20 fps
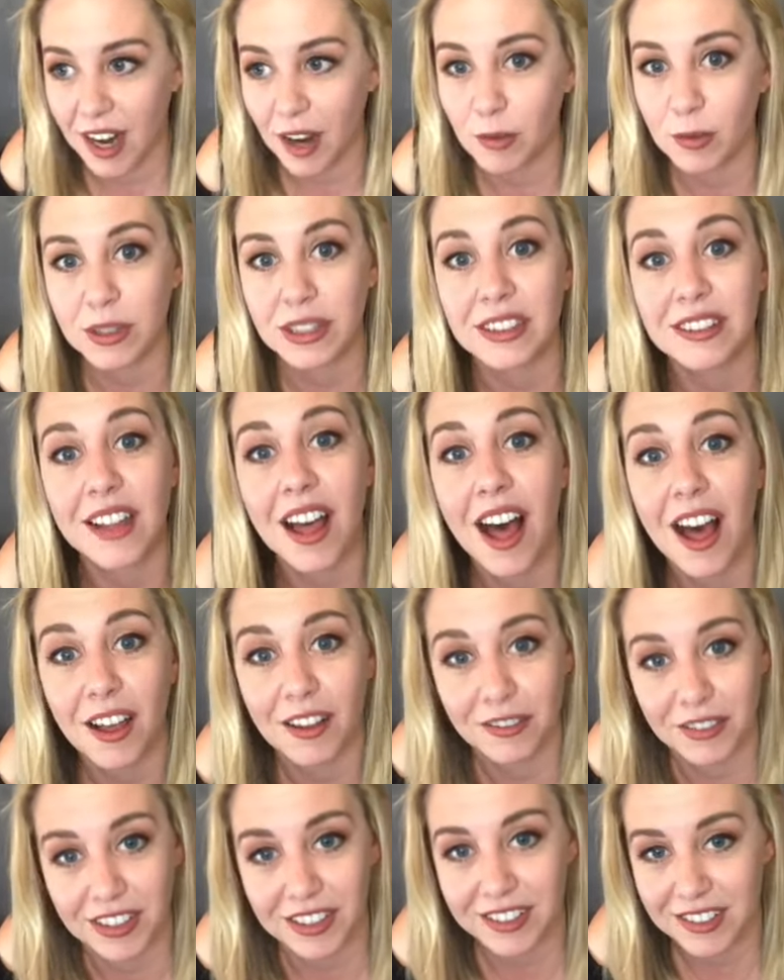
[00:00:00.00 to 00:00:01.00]
I would
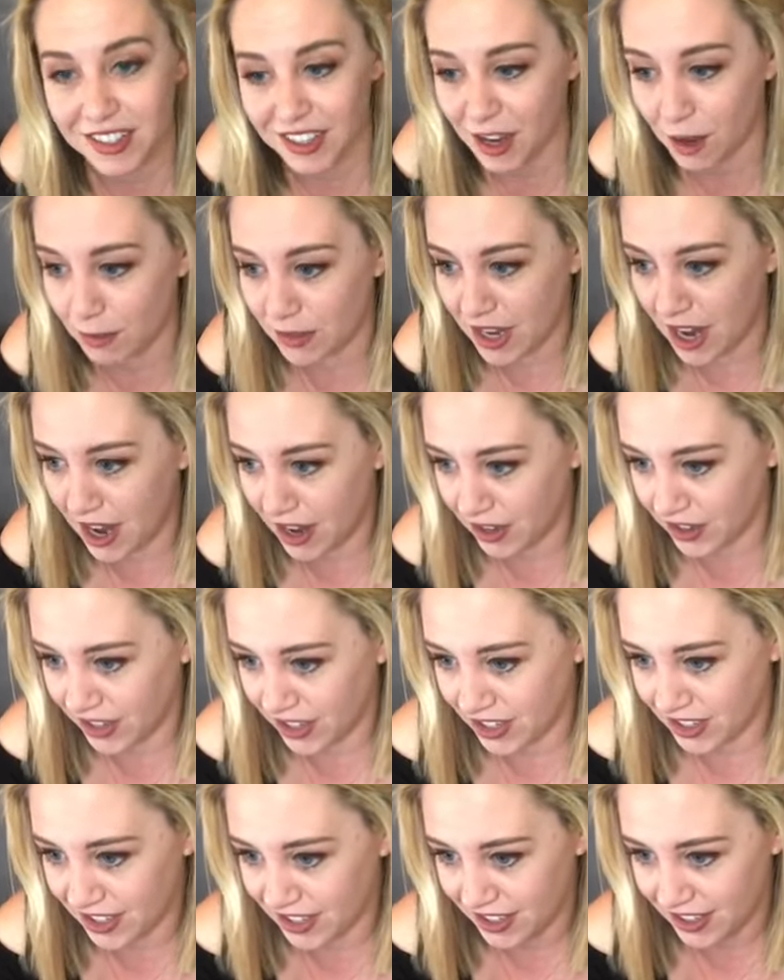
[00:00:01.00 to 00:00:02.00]
love to come to
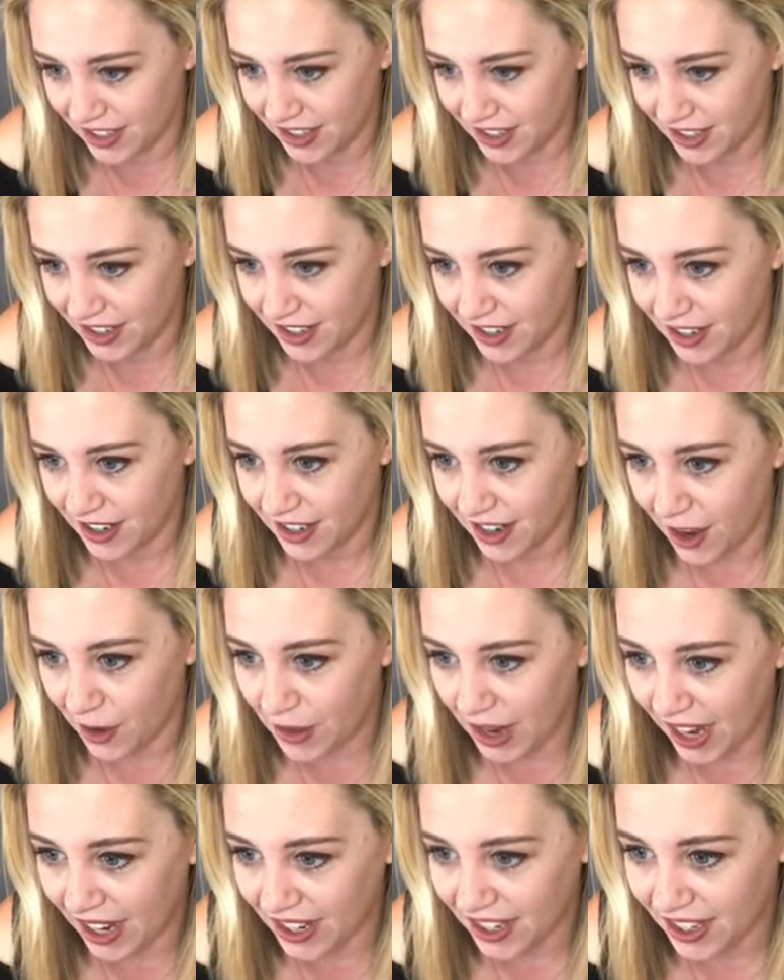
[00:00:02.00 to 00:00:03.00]
Ireland.
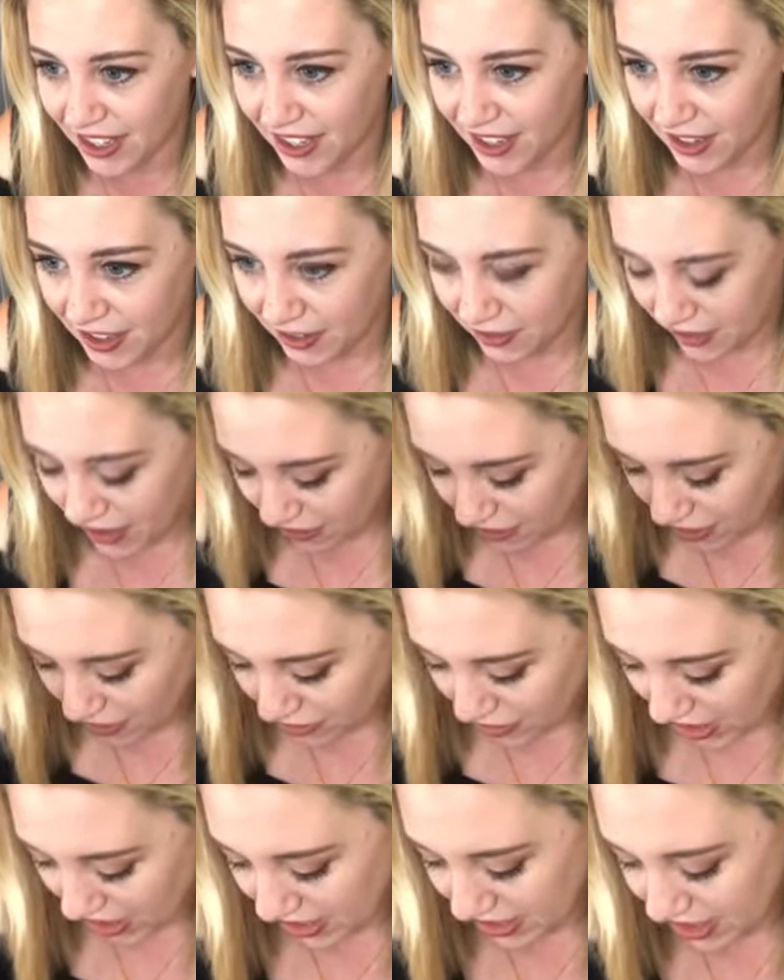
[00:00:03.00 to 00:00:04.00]
Okay.
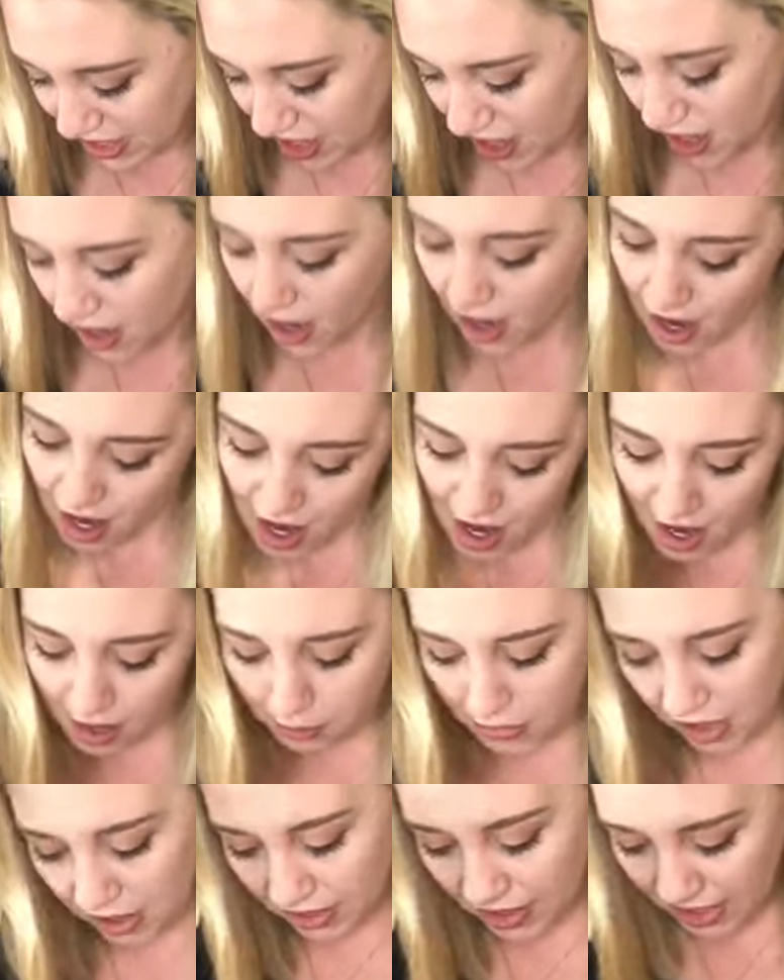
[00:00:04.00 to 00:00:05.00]
Favorite phrase.
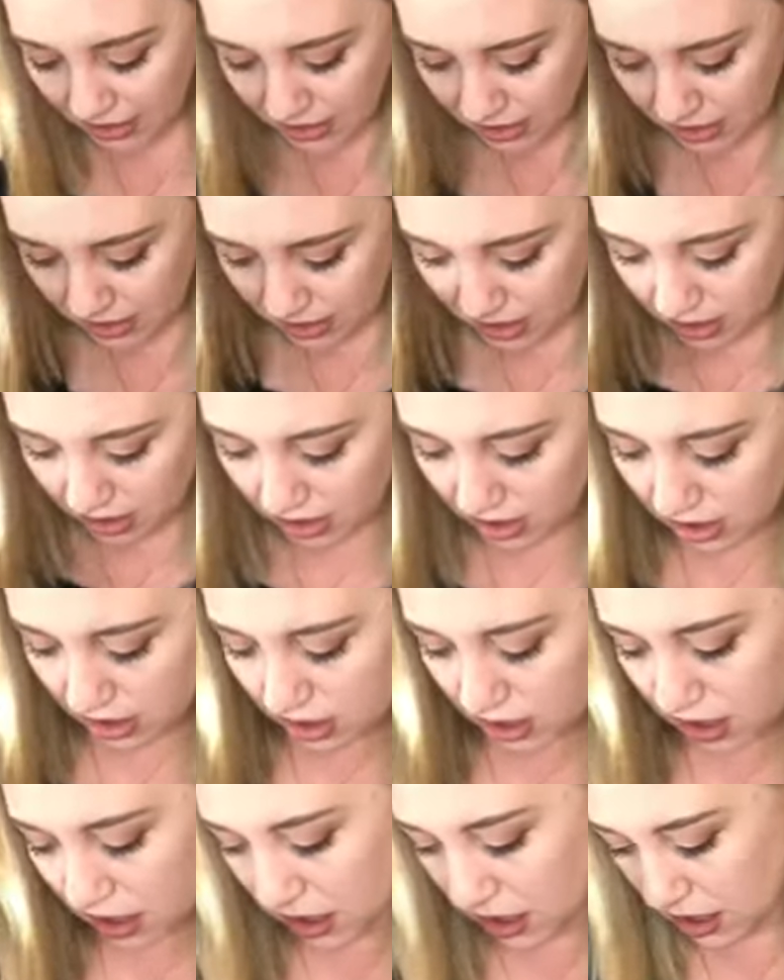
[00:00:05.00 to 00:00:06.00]
Um,
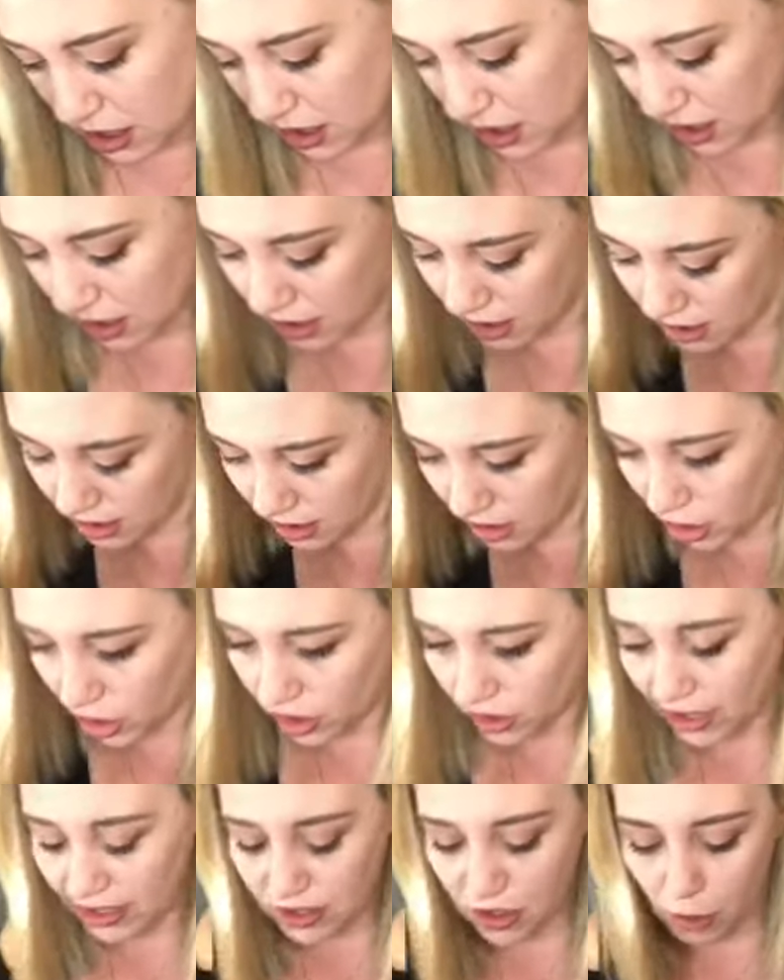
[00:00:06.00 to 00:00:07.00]
let's
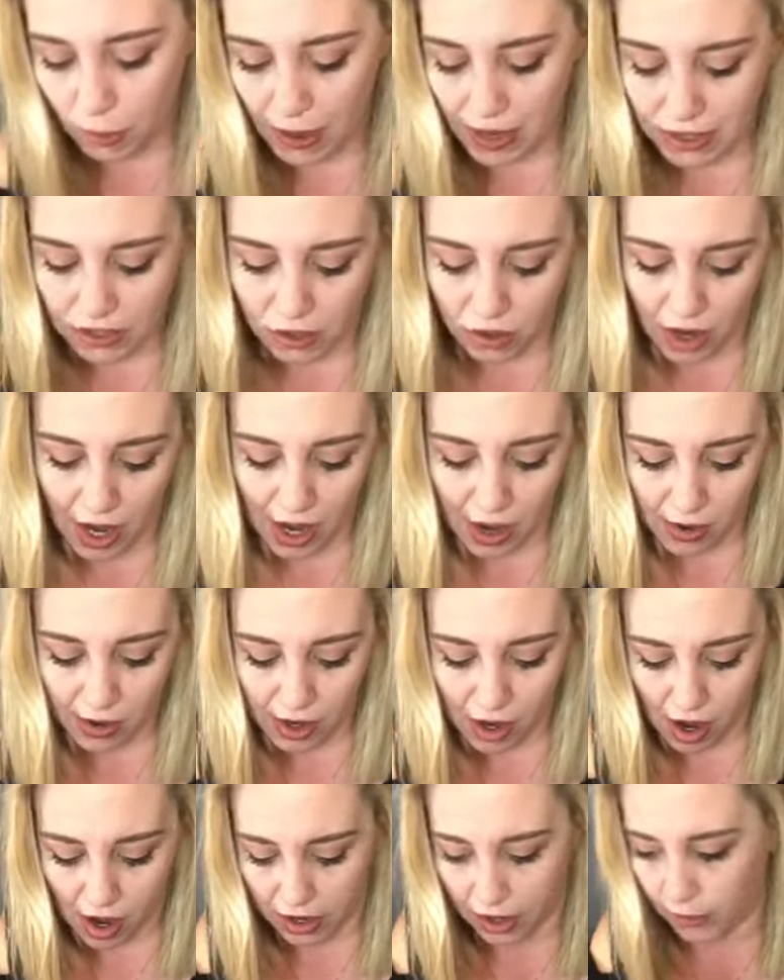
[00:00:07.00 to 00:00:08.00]
let's go back to
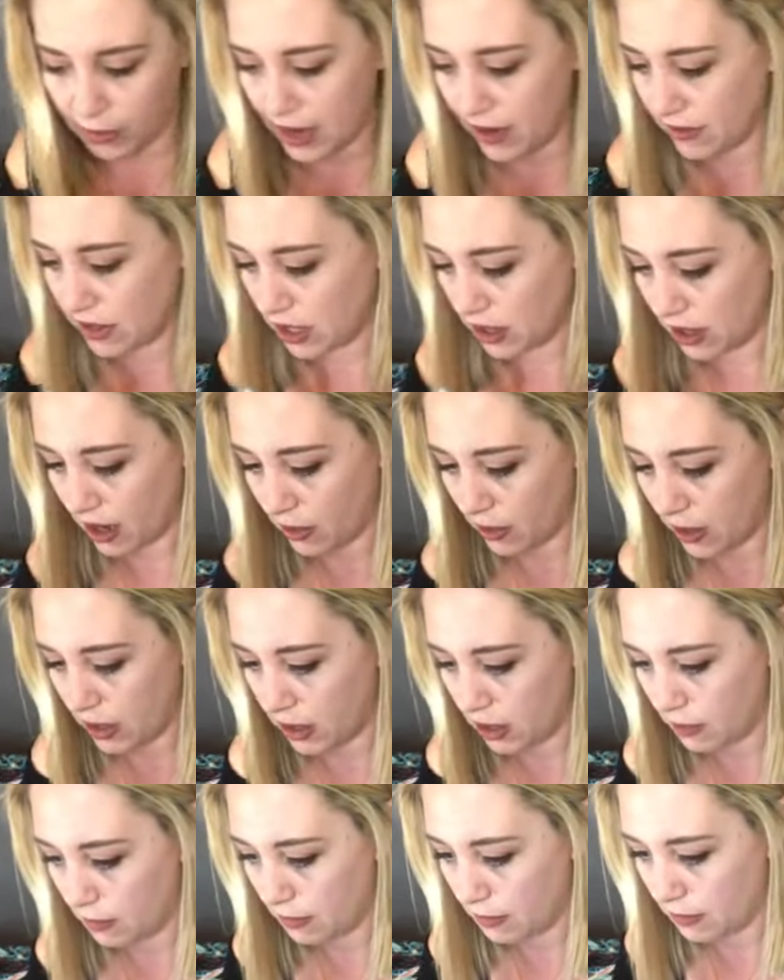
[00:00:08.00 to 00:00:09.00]
cryo incarnate. We haven't done that
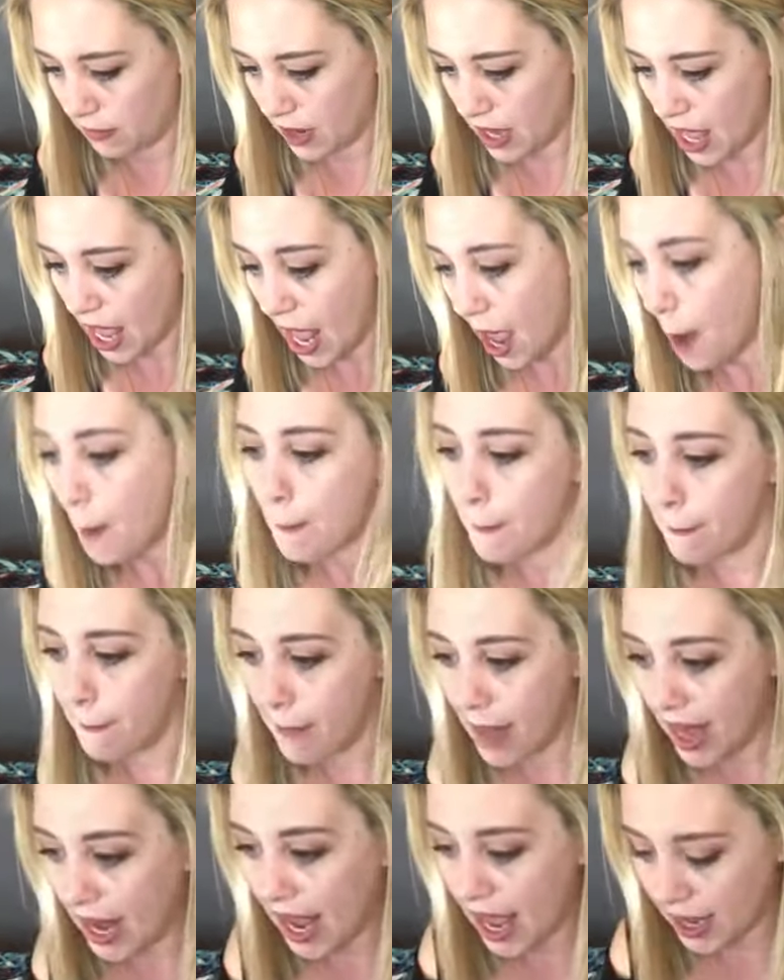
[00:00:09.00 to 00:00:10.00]
one
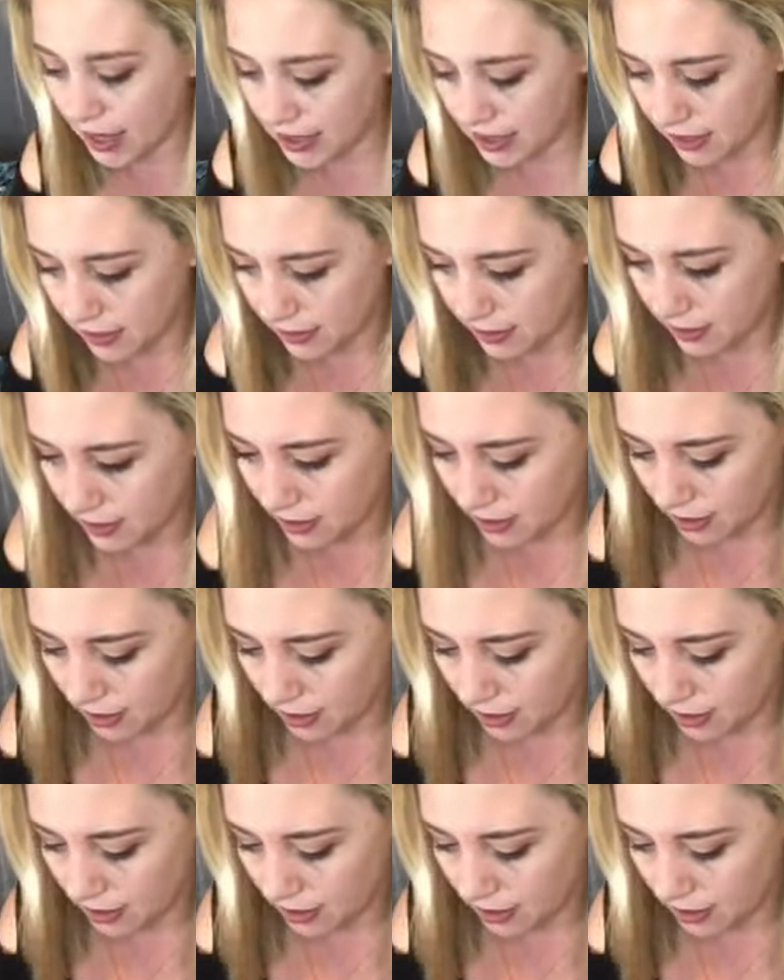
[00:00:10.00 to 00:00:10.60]
minute.